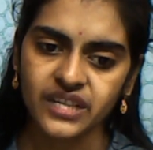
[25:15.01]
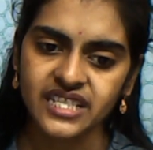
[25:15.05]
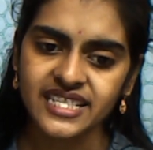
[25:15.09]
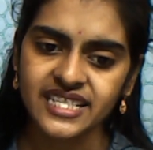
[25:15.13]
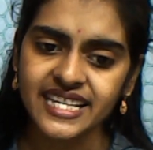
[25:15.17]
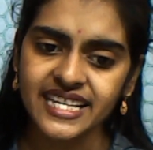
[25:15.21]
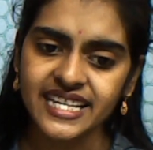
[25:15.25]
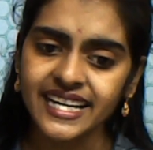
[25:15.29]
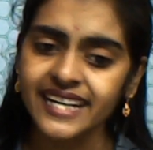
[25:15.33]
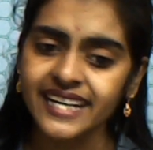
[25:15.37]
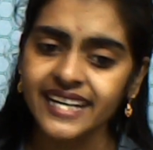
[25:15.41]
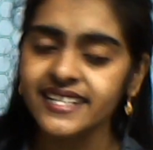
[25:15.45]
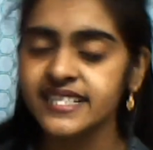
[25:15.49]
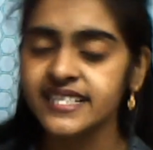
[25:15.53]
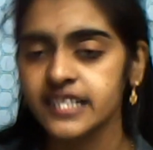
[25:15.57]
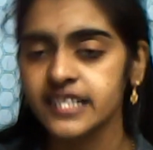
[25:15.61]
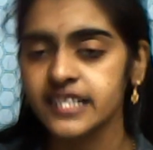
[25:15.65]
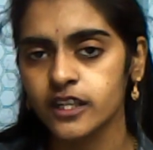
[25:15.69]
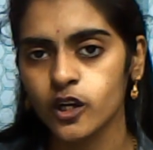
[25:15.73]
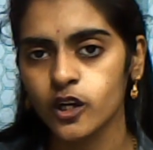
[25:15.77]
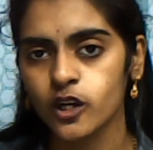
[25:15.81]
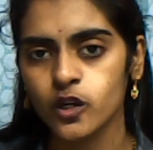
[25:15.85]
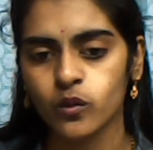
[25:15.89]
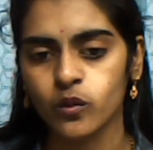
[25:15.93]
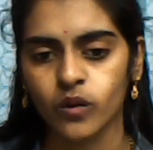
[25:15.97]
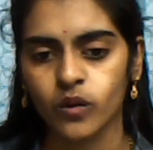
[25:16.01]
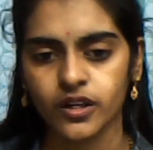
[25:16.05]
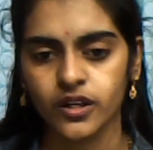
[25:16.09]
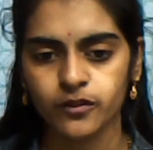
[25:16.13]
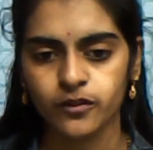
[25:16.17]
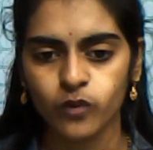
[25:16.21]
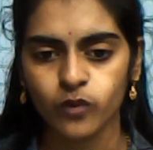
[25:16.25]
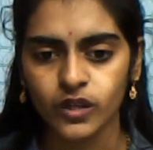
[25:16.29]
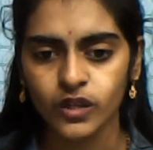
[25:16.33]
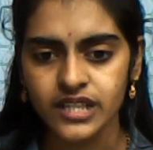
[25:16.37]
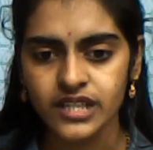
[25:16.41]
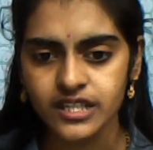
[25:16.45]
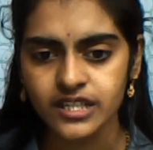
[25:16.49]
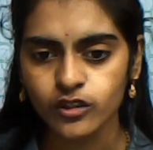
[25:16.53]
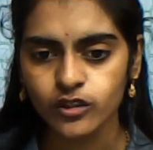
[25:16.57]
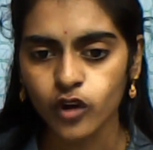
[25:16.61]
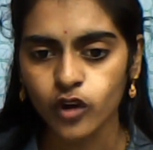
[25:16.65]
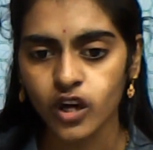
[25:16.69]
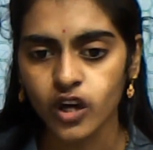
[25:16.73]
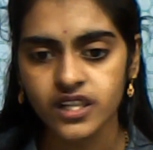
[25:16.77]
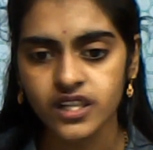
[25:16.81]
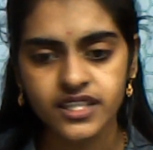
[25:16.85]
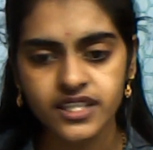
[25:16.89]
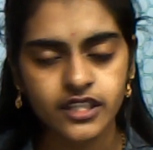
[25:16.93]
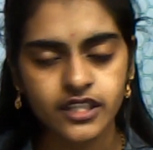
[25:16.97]
Secant 0 you want. What is
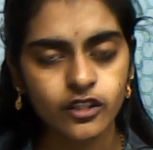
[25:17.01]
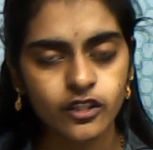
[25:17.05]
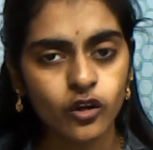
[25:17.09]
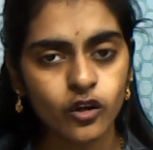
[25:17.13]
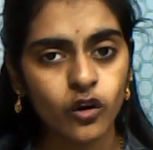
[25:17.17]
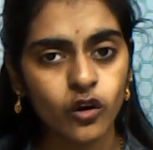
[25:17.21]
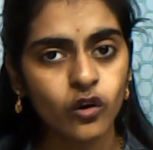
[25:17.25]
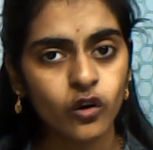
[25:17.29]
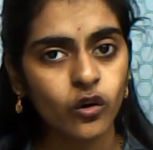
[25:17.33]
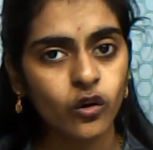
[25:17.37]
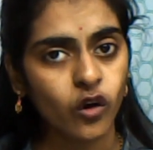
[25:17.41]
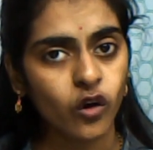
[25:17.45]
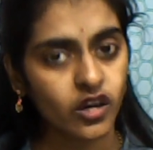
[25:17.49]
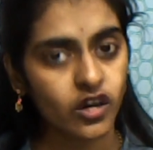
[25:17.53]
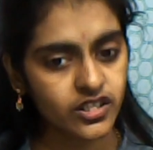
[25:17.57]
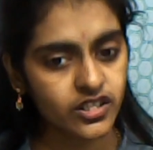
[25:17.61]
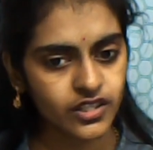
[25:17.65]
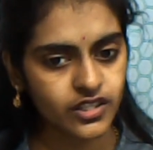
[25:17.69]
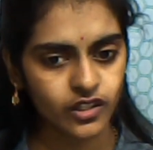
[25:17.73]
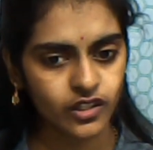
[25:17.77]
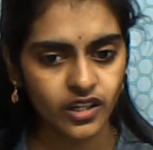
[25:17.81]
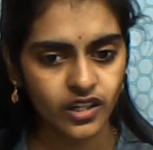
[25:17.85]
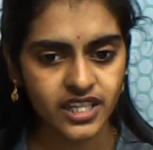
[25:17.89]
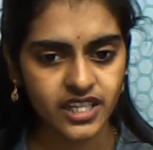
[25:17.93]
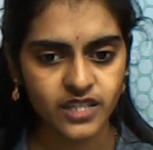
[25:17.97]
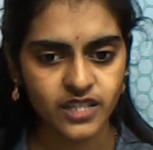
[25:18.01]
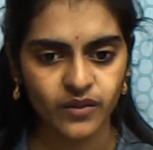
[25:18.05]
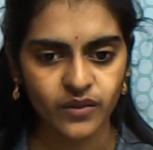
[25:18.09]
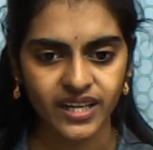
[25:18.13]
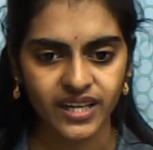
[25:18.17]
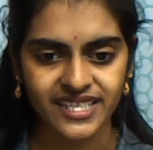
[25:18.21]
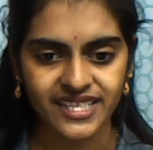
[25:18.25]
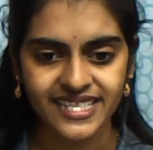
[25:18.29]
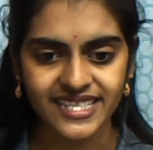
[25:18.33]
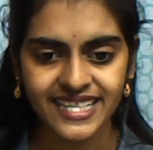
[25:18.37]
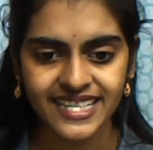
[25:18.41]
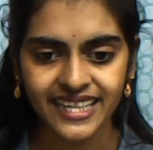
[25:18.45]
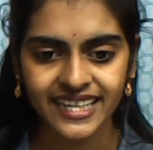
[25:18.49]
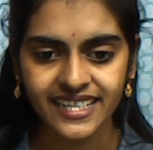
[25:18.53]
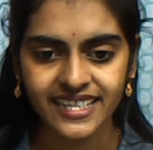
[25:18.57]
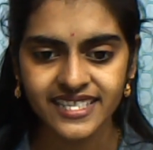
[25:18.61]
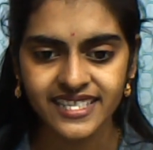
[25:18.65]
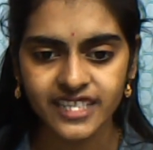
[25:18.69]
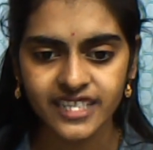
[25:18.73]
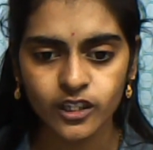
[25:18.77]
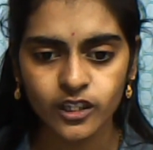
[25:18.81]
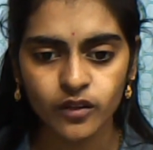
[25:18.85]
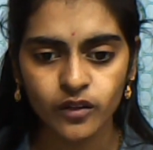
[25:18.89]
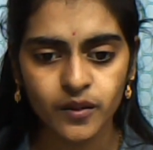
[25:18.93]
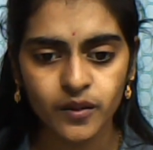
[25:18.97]
cos 0? Cos 0 is 1. Secant
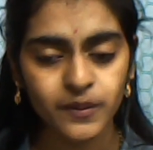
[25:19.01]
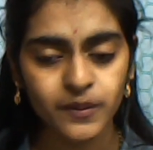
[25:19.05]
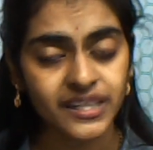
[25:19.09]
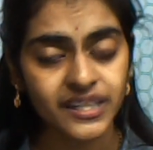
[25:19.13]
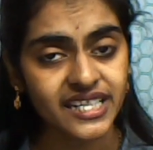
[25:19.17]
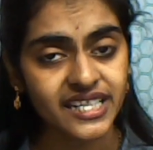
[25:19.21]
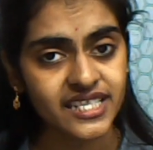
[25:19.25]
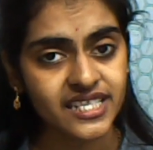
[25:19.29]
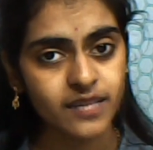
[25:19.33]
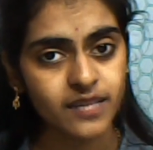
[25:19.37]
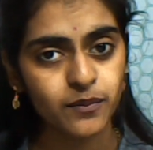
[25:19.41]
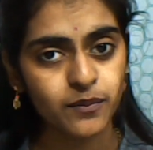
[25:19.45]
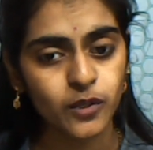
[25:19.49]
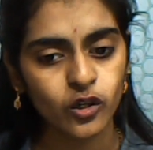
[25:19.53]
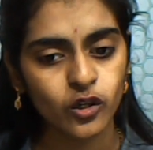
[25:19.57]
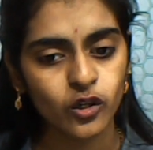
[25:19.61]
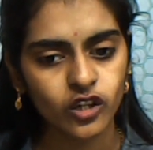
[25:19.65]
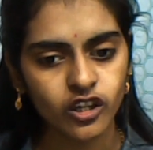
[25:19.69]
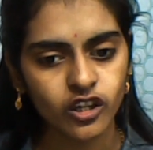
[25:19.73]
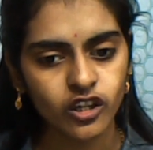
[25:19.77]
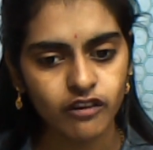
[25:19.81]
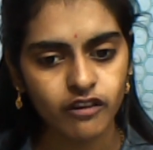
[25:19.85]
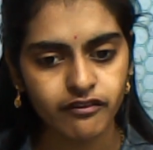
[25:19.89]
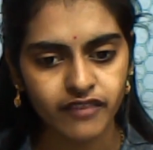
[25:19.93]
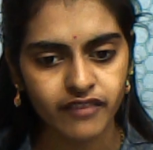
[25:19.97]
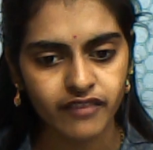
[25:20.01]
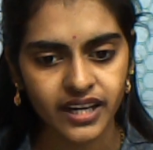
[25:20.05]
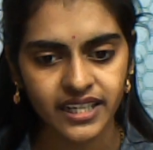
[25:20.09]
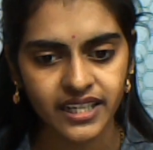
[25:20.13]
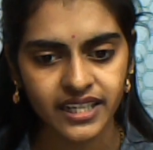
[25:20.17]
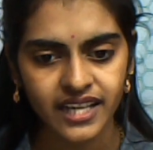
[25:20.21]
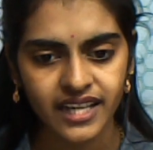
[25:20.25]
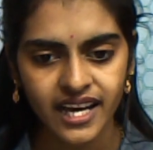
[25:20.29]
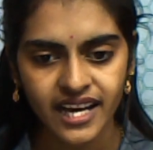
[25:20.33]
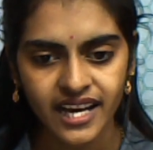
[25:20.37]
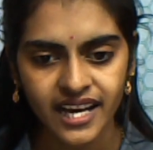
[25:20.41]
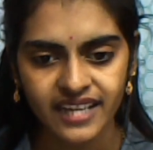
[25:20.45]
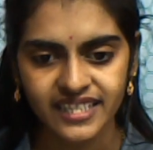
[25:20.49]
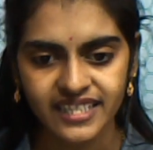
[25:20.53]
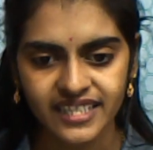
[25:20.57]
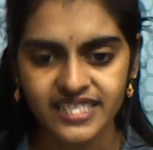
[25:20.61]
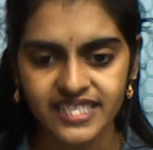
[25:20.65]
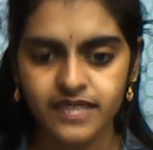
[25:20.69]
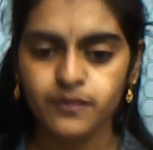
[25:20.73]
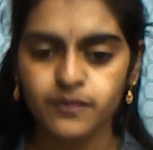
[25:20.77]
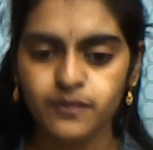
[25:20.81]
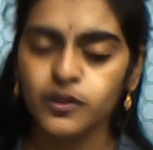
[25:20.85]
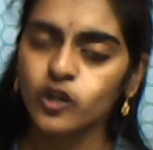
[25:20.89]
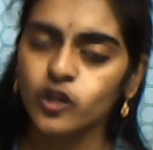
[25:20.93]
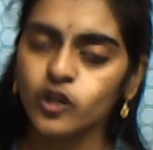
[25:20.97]
0 will be reciprocal of 1.
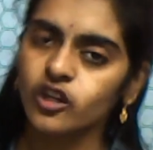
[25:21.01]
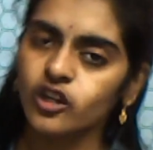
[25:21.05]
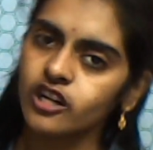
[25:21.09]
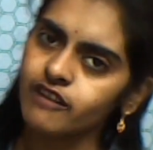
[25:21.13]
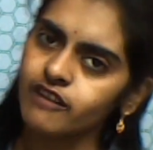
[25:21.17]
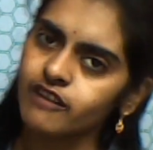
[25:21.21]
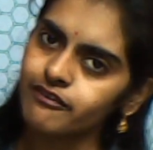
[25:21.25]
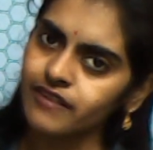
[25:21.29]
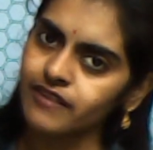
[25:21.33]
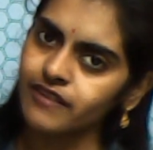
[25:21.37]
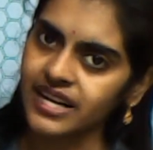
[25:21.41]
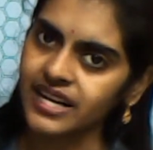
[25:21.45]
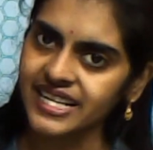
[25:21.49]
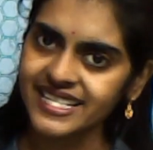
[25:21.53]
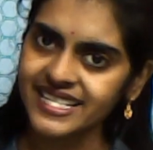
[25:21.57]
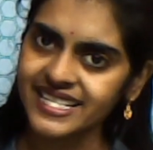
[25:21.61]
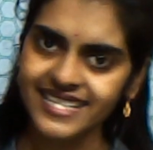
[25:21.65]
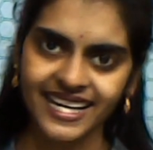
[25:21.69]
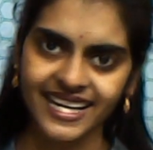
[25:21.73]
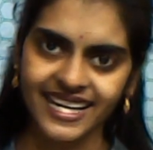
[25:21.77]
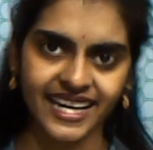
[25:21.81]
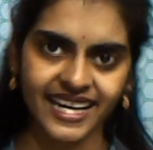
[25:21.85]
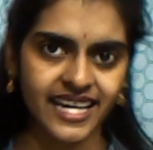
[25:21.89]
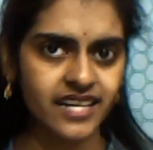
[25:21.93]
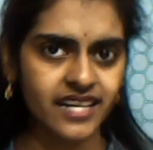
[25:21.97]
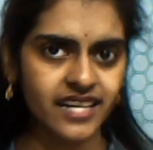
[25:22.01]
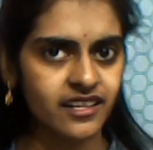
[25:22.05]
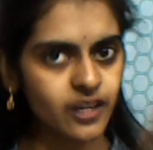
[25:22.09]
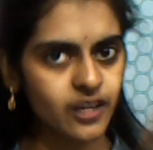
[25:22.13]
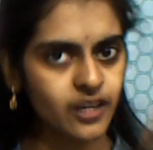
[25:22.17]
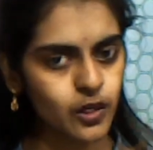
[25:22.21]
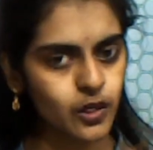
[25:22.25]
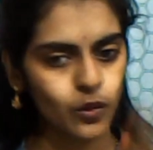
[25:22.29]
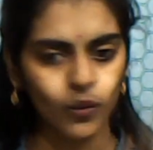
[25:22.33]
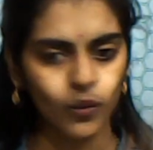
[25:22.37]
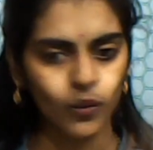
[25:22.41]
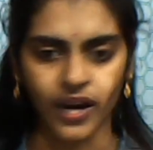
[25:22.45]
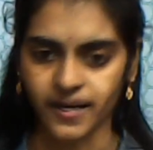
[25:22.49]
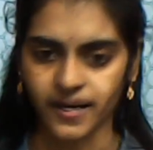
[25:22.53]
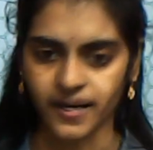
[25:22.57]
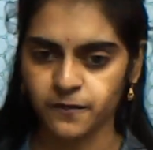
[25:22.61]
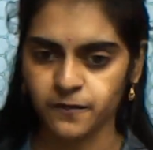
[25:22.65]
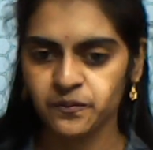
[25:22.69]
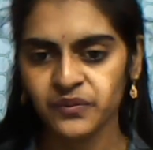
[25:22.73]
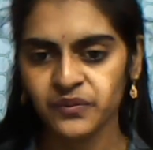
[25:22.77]
Reciprocal of 1 is again 1.